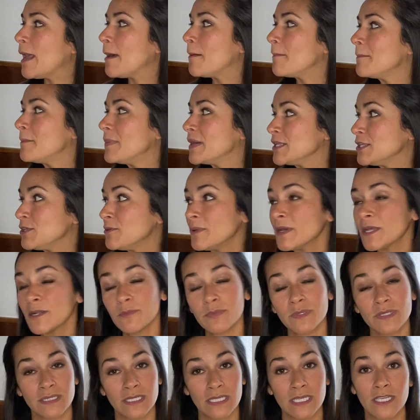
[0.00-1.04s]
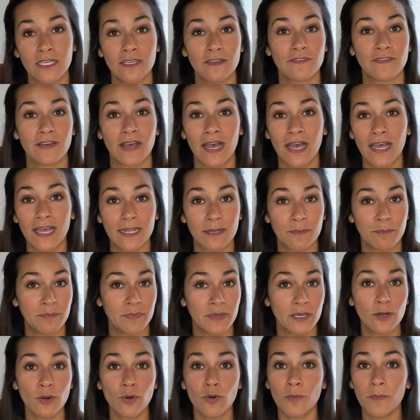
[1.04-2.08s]
But you better believe I had a
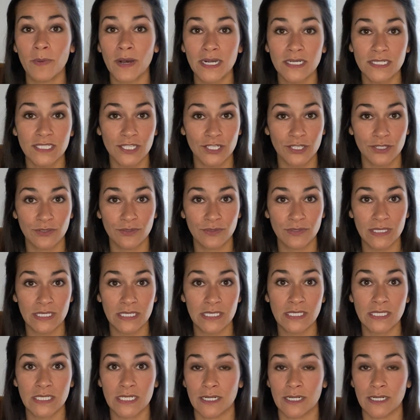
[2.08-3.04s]
big old box of koozies,